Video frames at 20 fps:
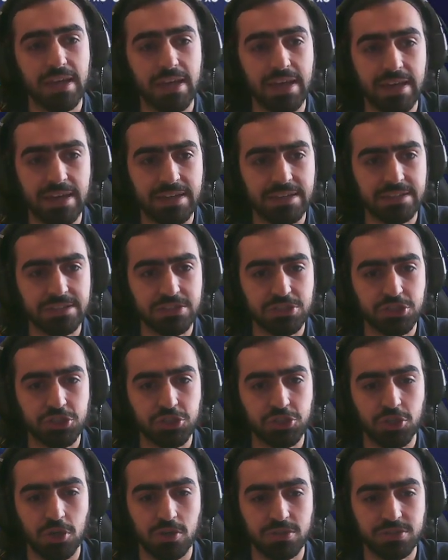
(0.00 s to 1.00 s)
and
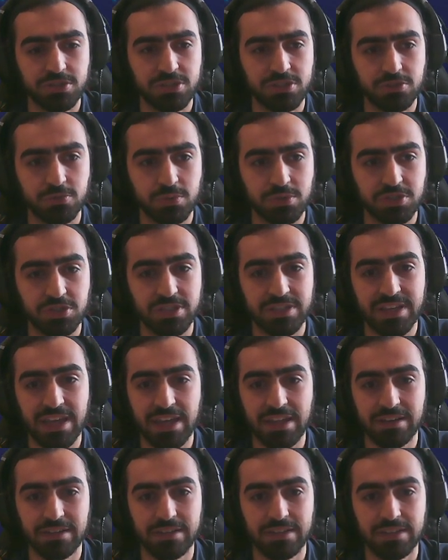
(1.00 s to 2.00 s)
charges, which
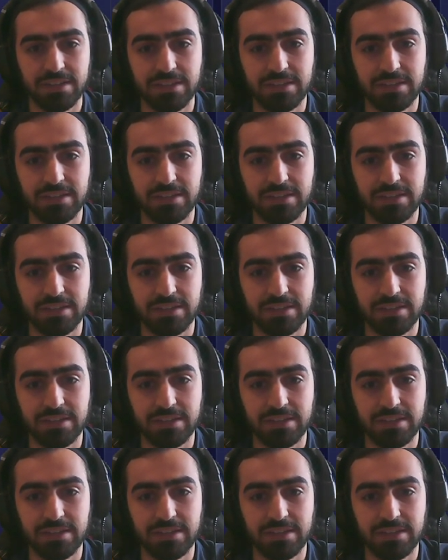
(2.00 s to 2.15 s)
again,